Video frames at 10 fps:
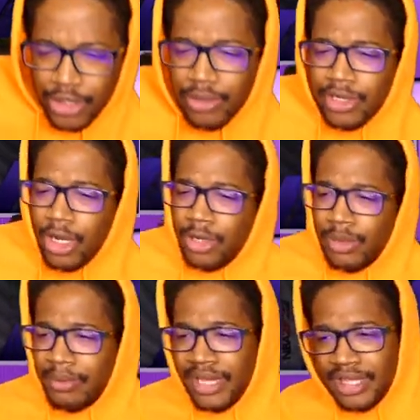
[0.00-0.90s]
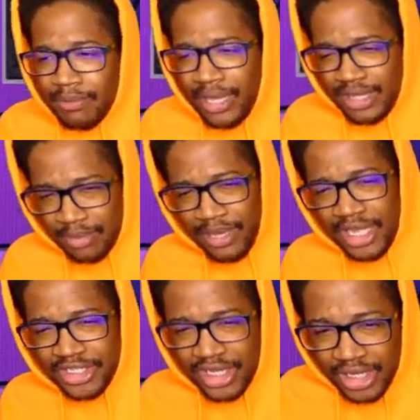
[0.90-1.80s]
what I'm talking about. Make it, make it, make
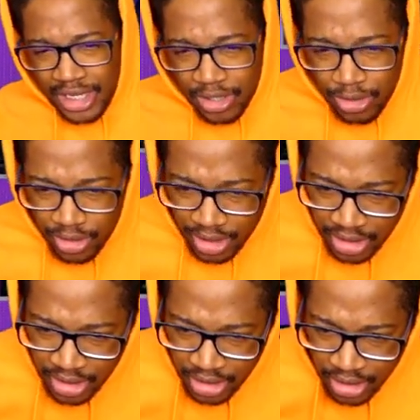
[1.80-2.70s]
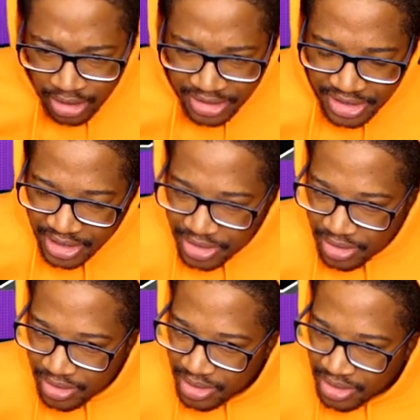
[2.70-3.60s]
it shake like Cardi.
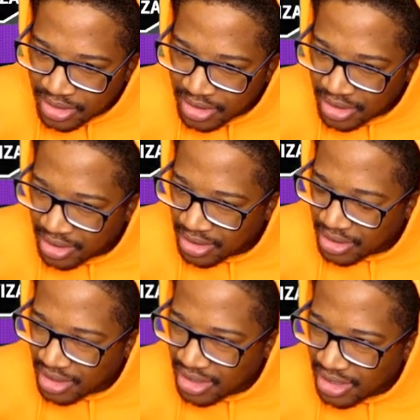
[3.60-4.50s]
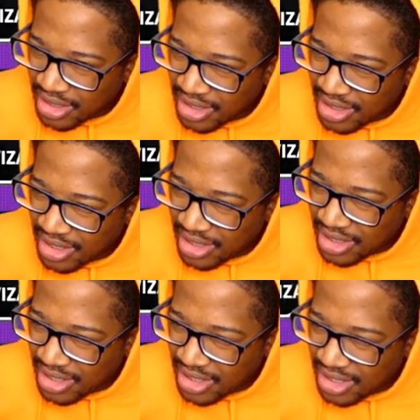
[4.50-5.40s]
Sixers.
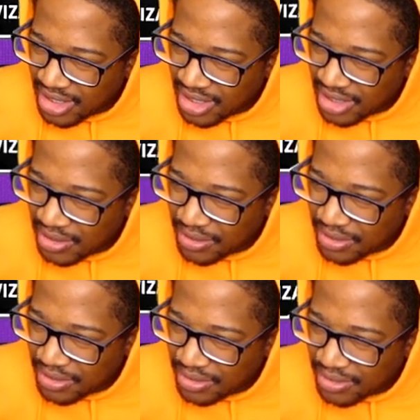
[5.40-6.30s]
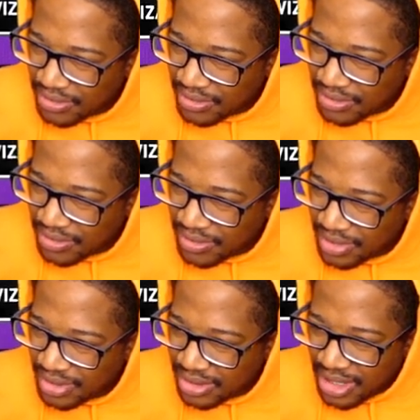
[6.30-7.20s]
Uh, who, who, who,
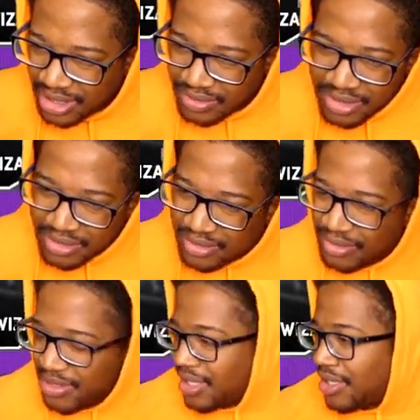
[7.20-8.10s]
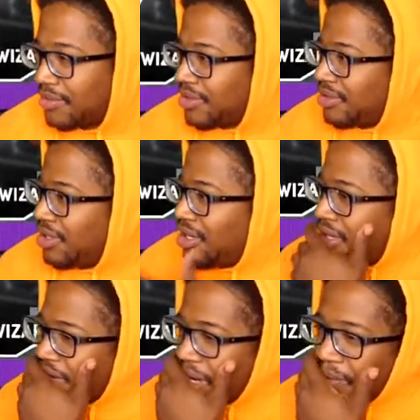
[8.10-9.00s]
who? I don't know. Okay, come on.
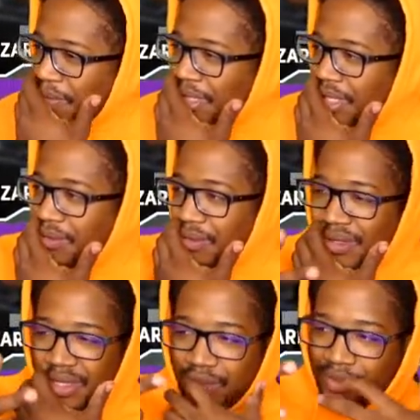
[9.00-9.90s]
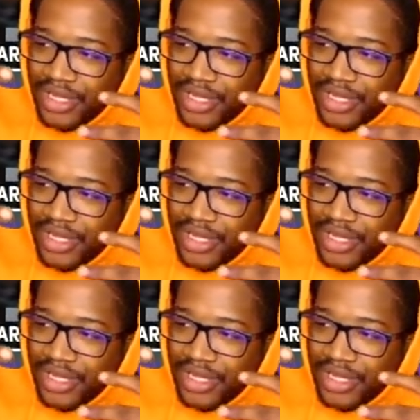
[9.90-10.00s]
All right, what we getting? What we getting? What we getting?